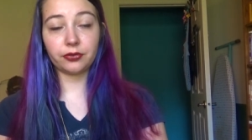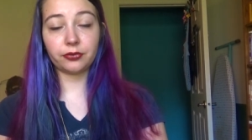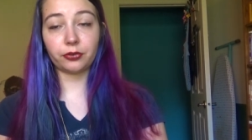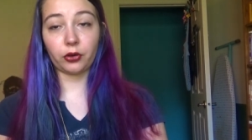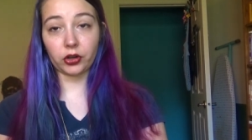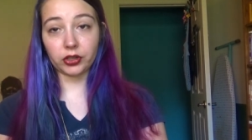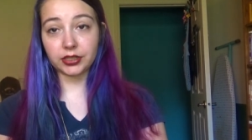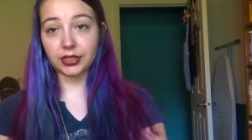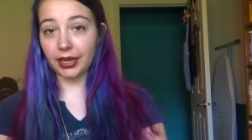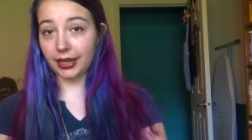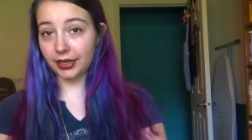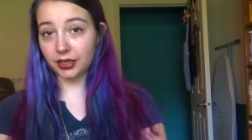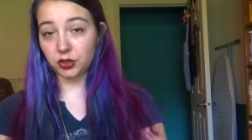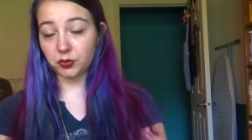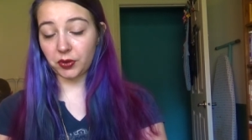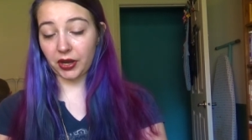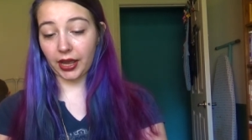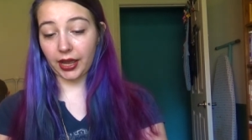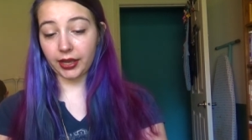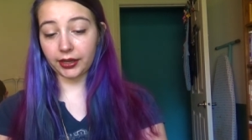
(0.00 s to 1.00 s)
front and
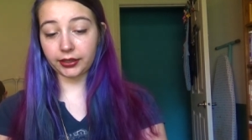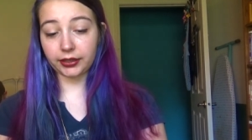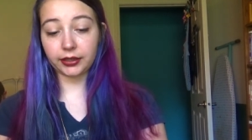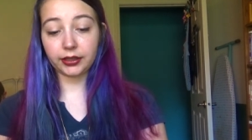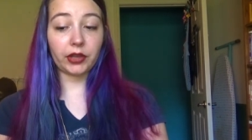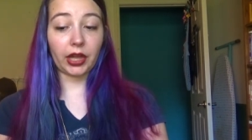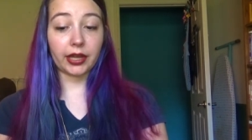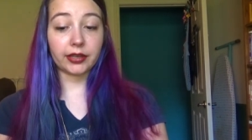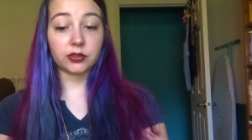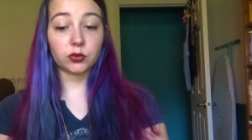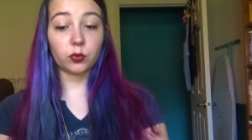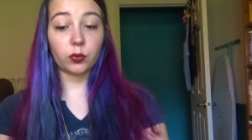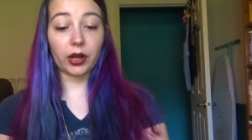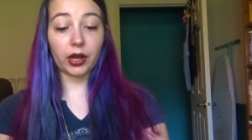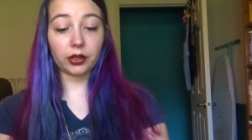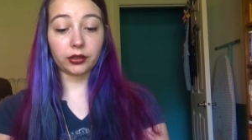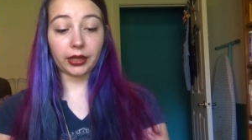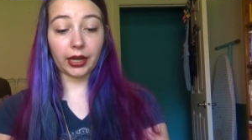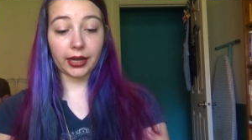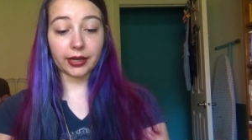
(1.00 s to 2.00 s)
back, as
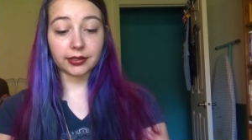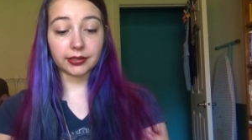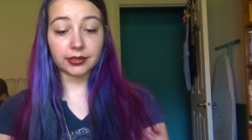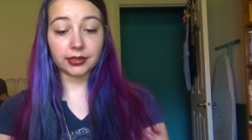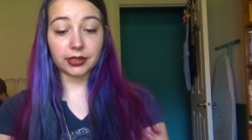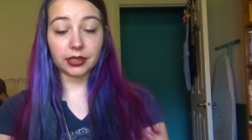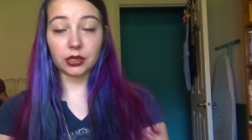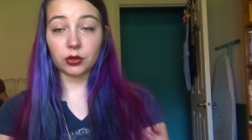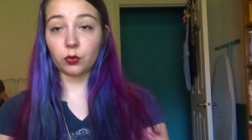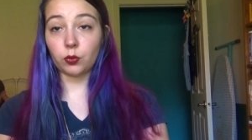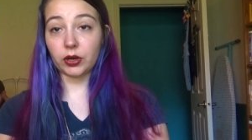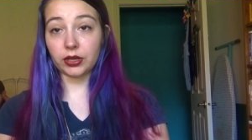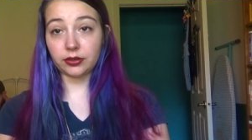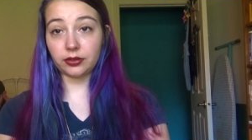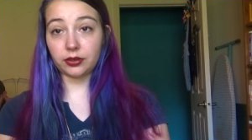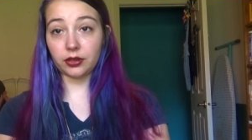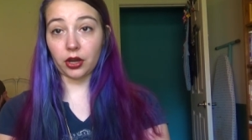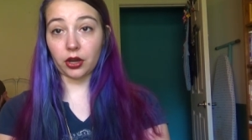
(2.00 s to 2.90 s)
well as the width